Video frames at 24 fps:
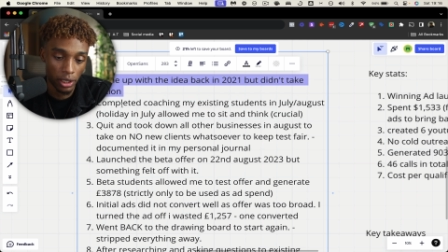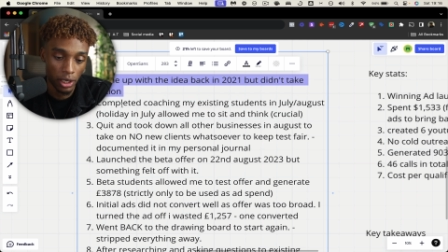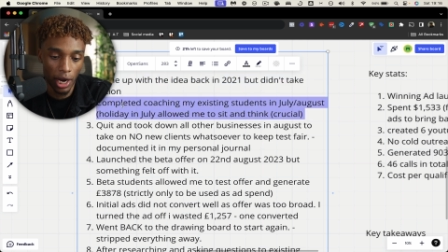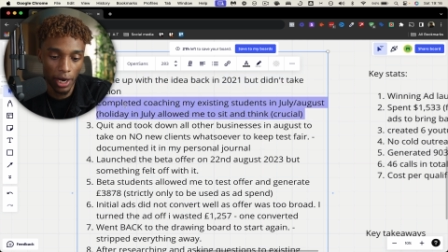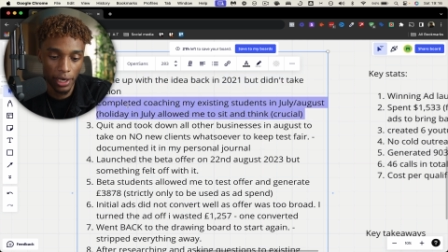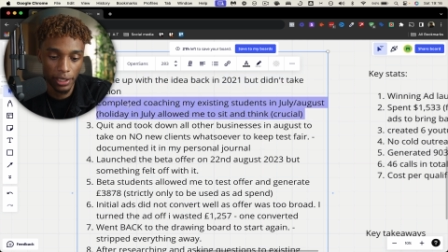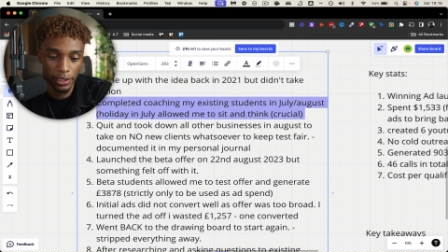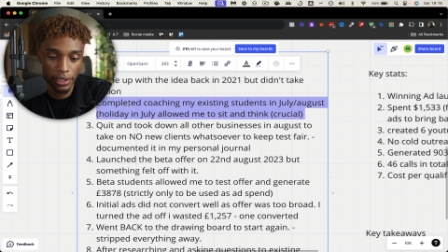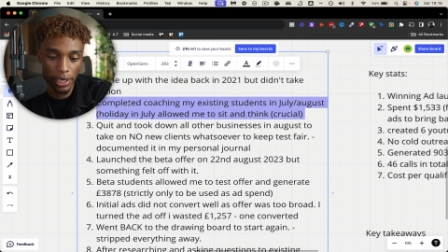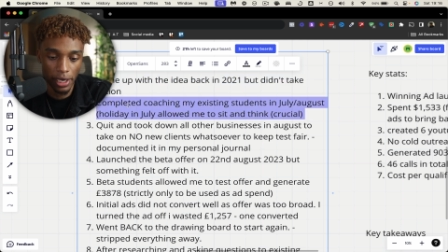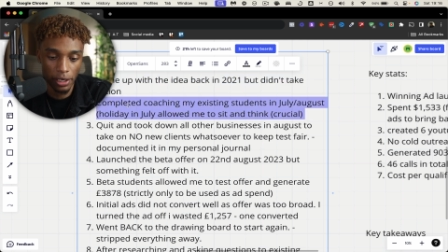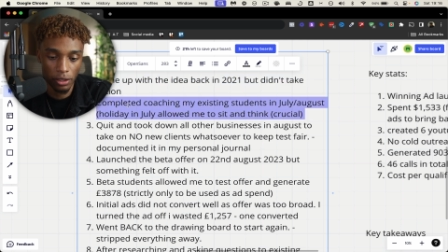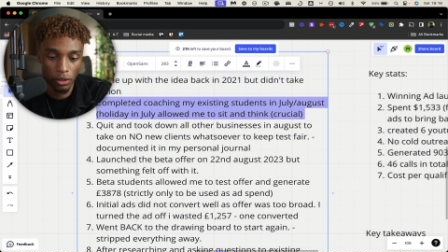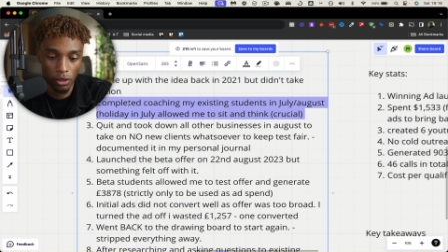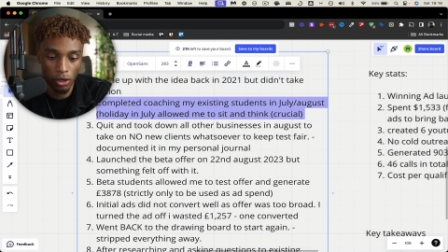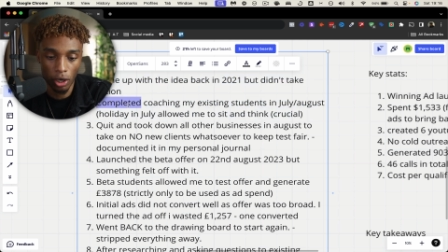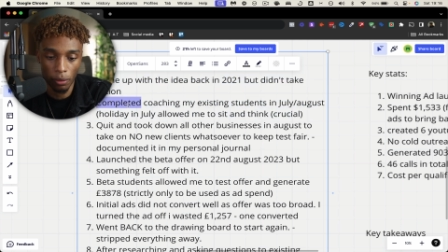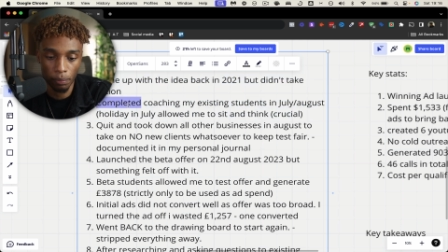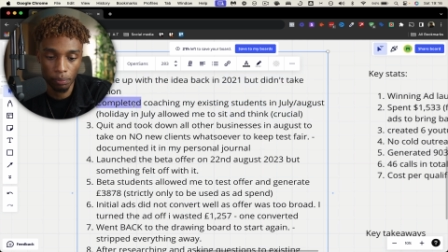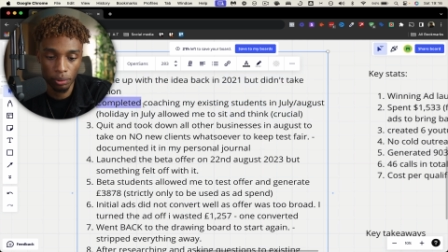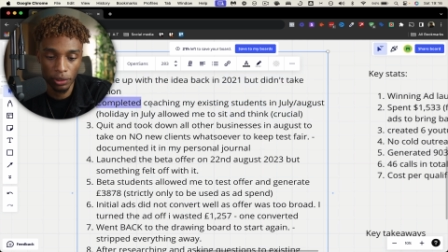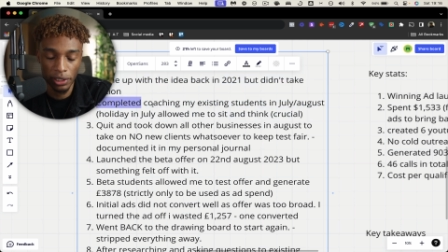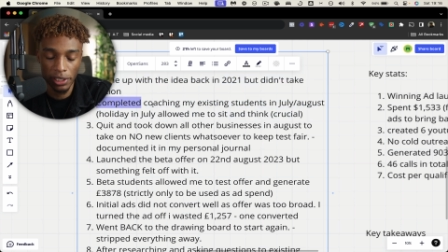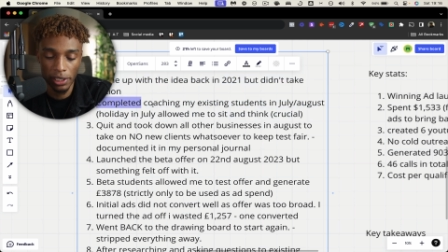I then
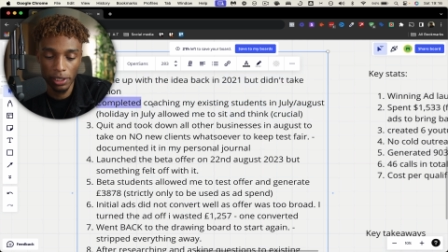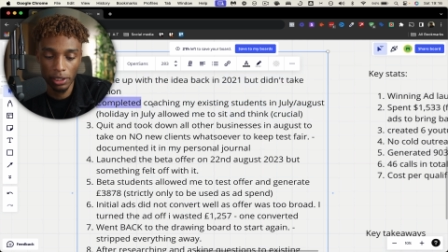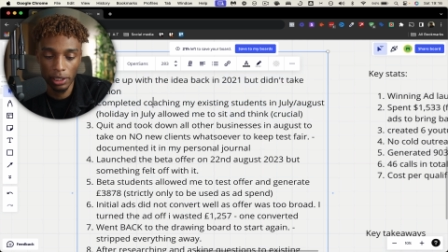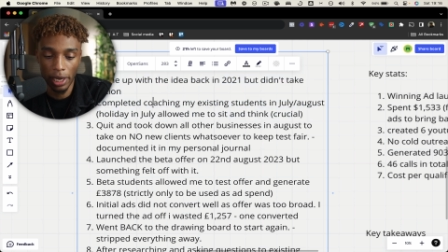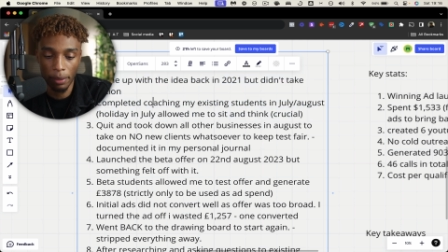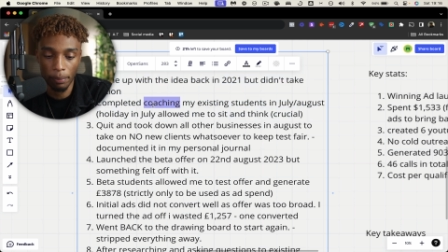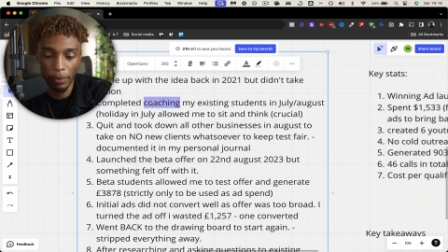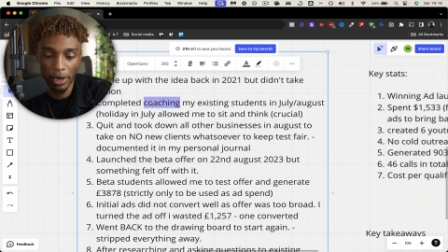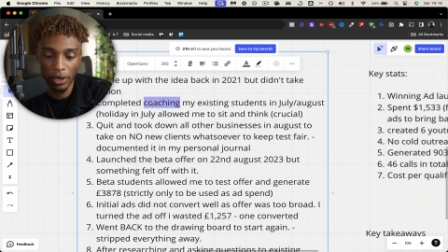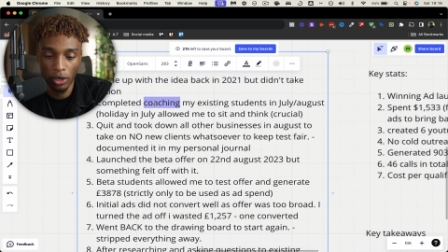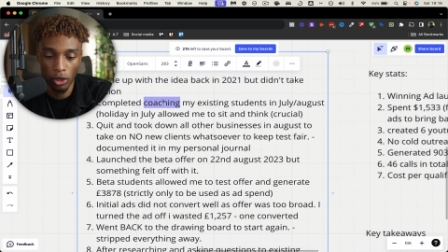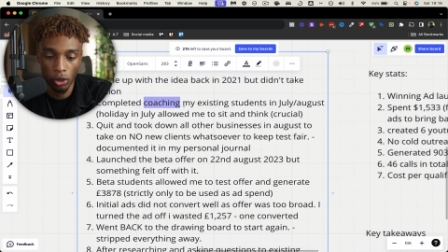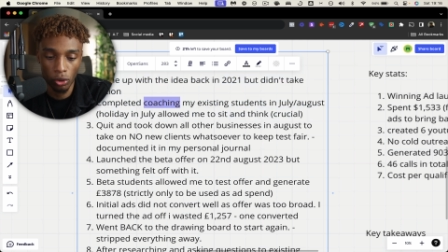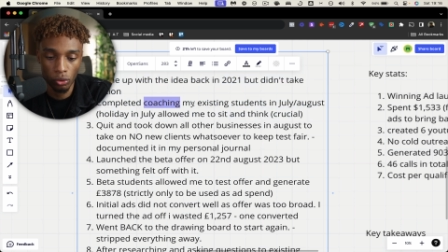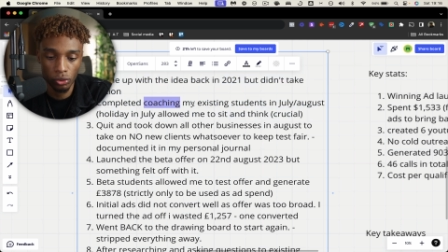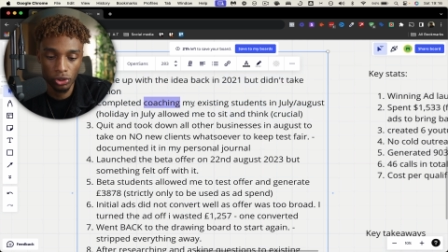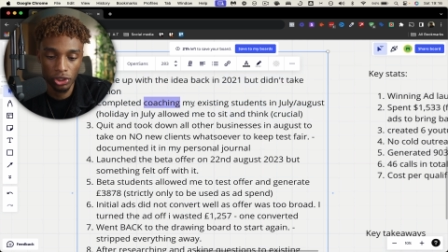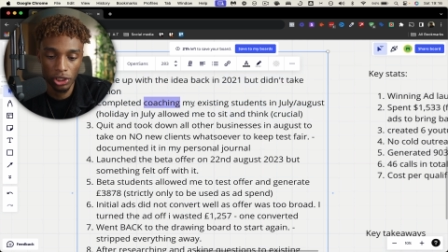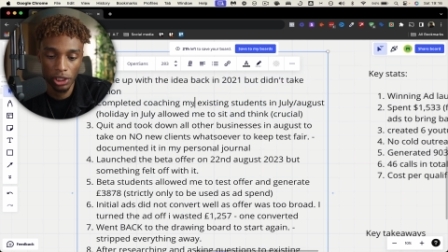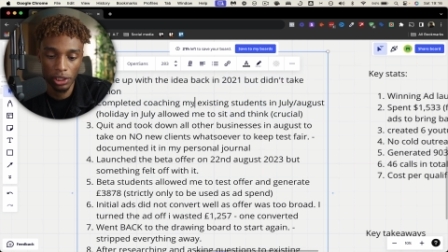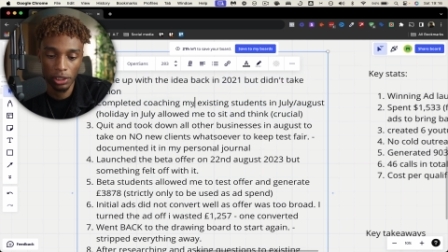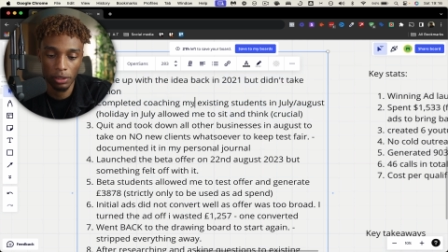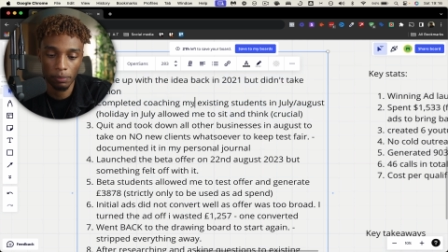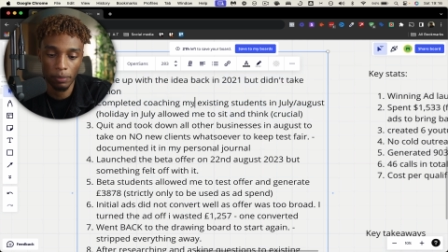completed like my
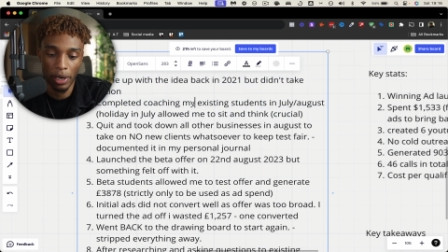coaching,